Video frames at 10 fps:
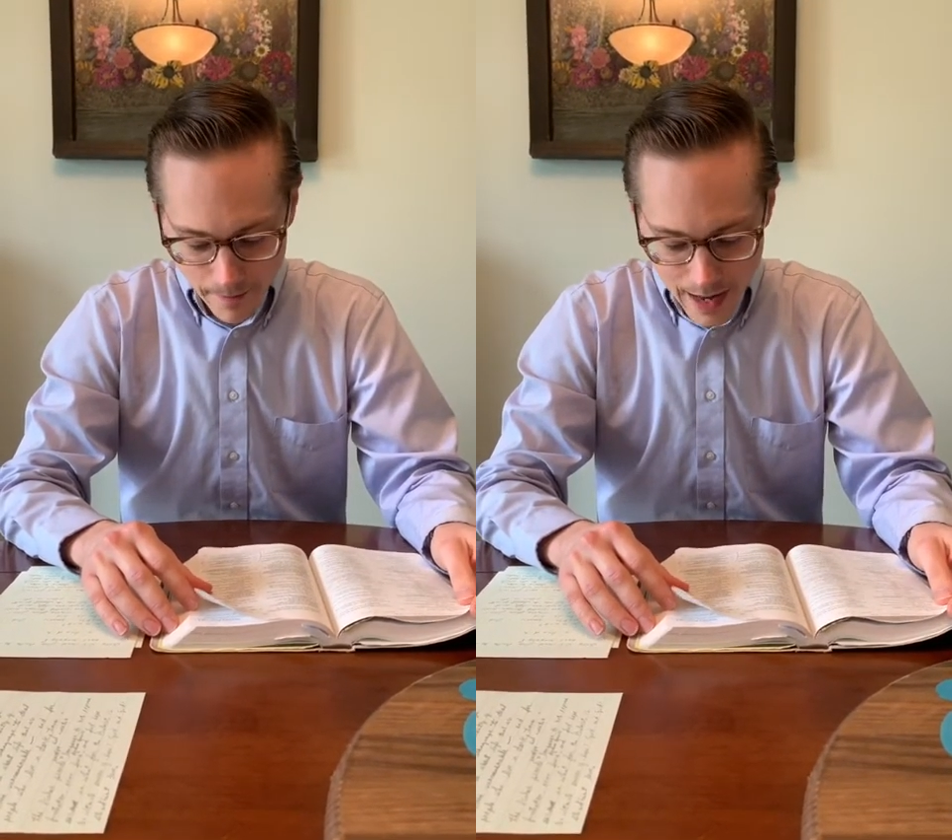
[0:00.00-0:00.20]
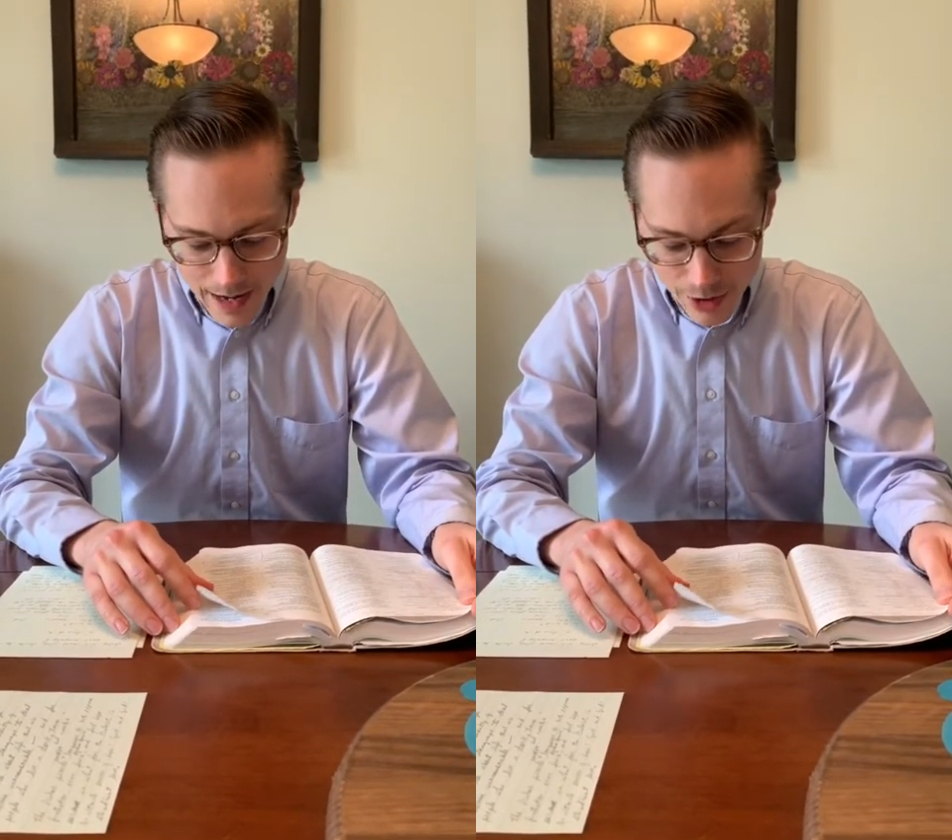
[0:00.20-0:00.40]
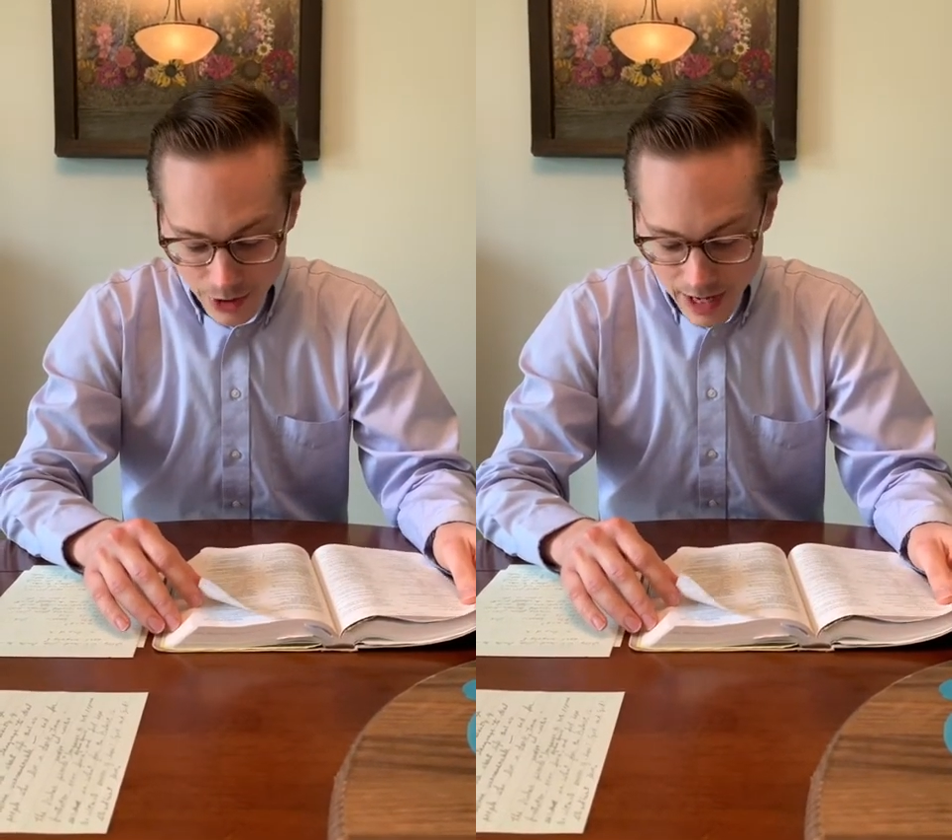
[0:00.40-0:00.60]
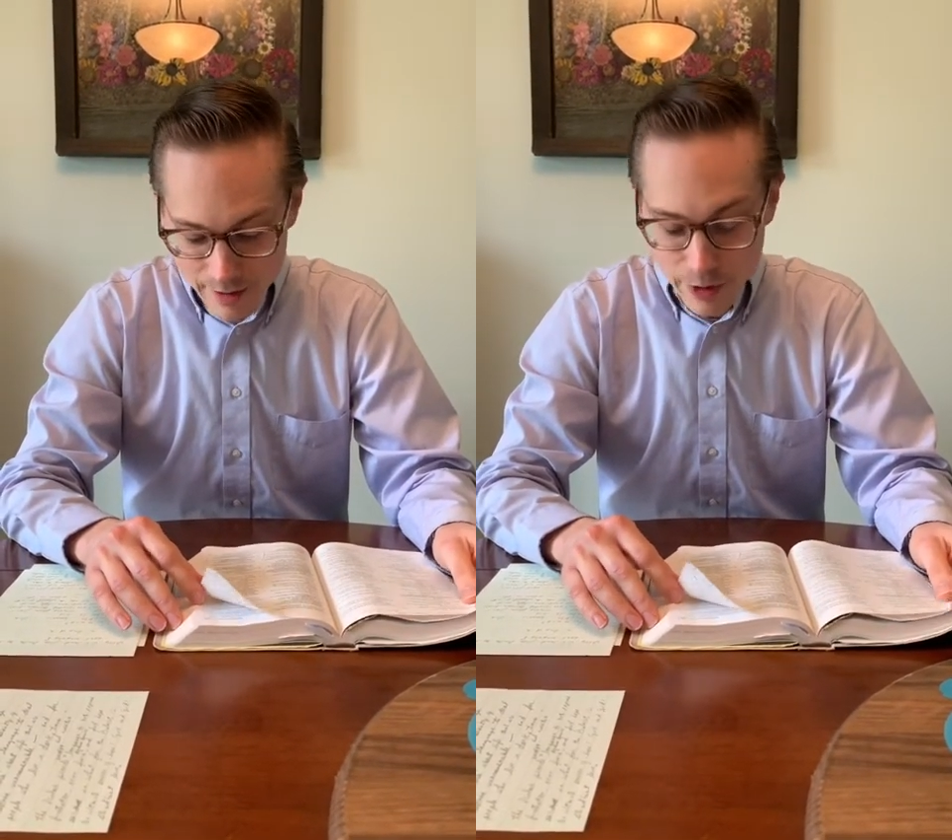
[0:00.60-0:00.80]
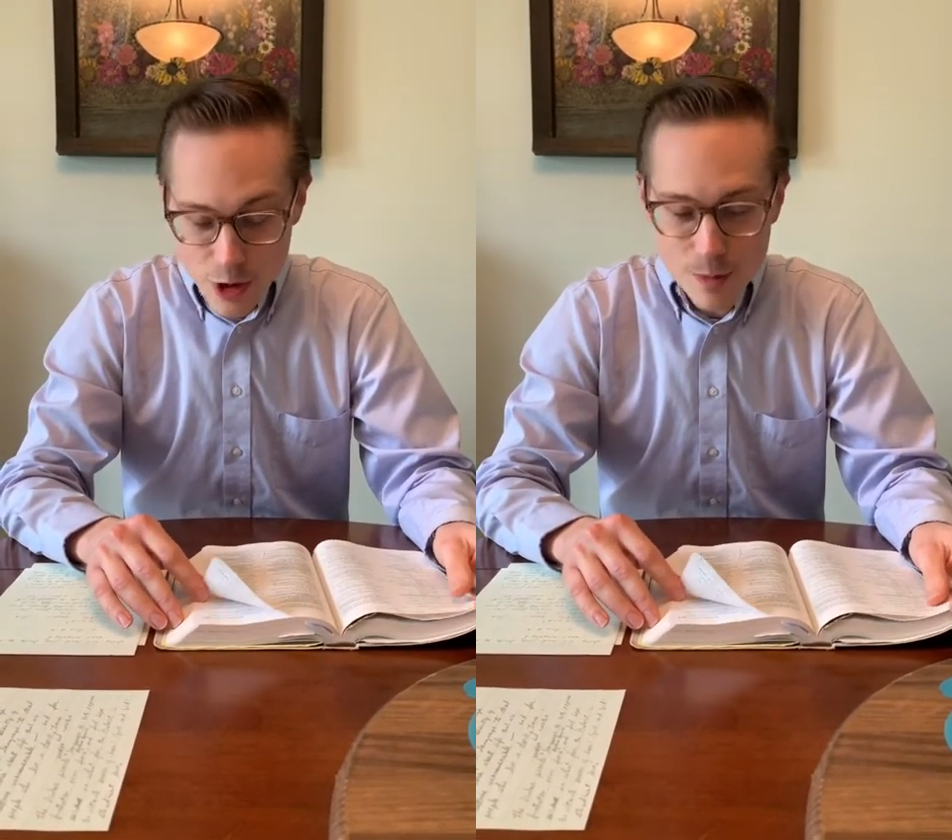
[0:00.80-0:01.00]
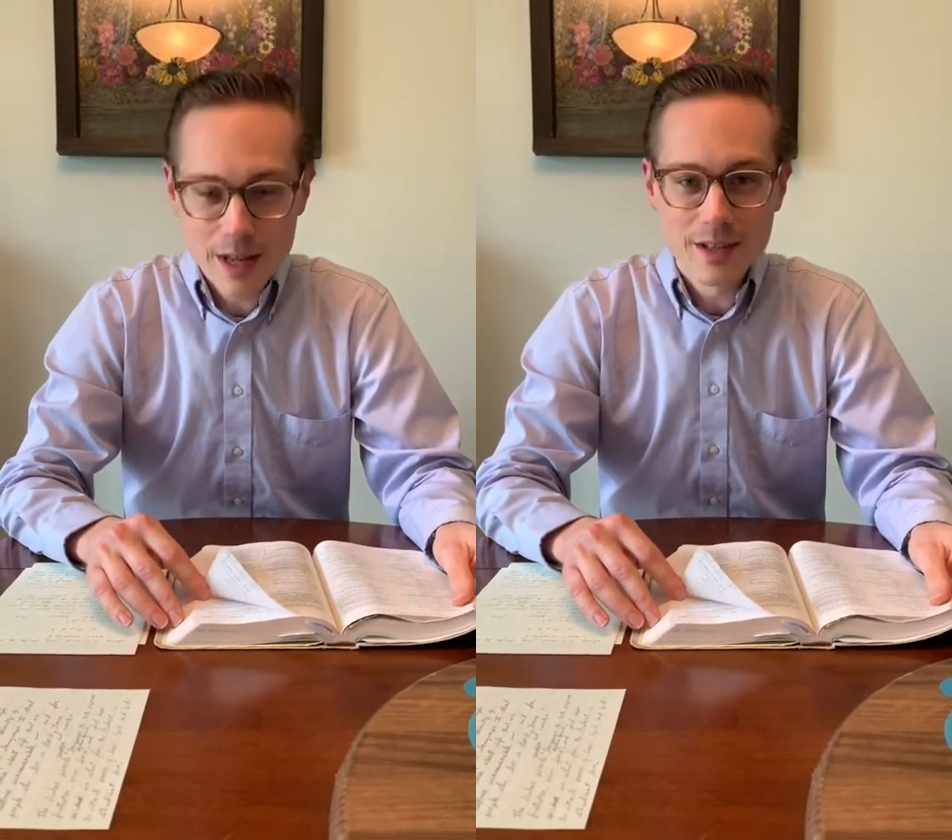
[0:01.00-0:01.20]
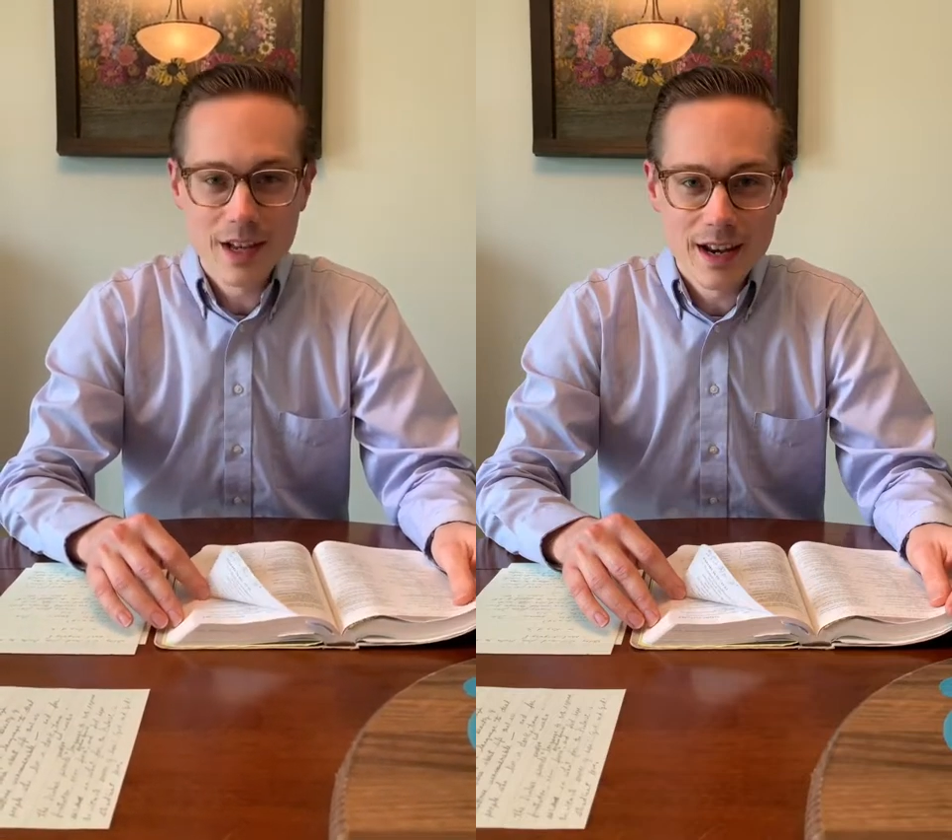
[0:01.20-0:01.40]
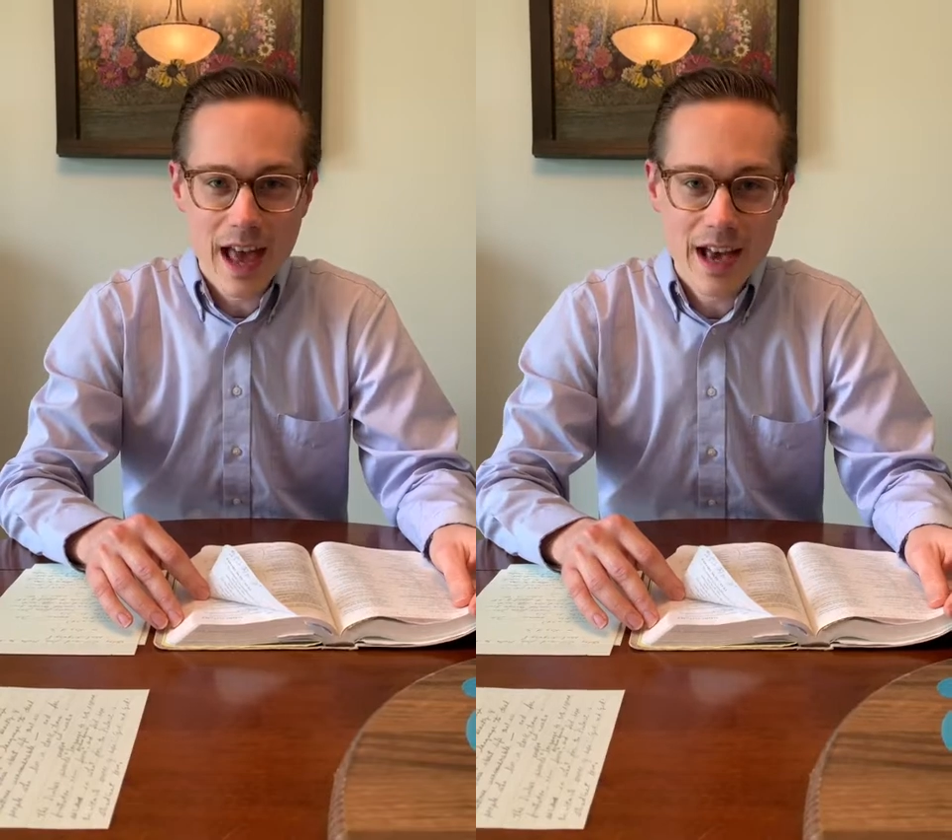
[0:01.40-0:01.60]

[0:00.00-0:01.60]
And you save humans and